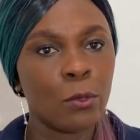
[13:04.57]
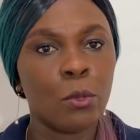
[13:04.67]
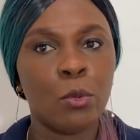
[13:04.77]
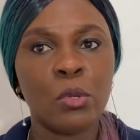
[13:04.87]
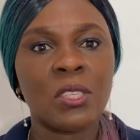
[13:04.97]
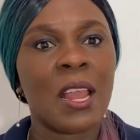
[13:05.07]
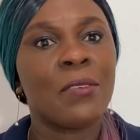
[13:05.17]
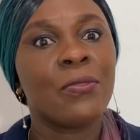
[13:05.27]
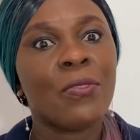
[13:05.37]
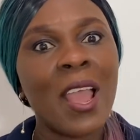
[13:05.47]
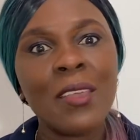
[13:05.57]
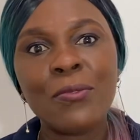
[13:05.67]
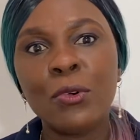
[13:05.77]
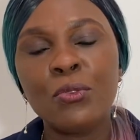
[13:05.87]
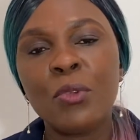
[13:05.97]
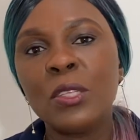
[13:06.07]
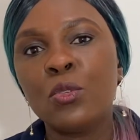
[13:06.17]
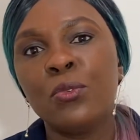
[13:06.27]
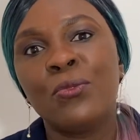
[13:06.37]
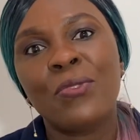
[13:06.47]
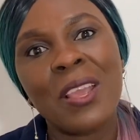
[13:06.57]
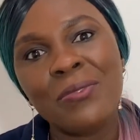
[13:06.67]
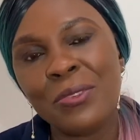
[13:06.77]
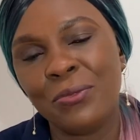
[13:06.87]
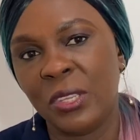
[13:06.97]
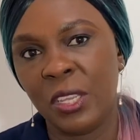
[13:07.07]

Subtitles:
was like 500 to 550.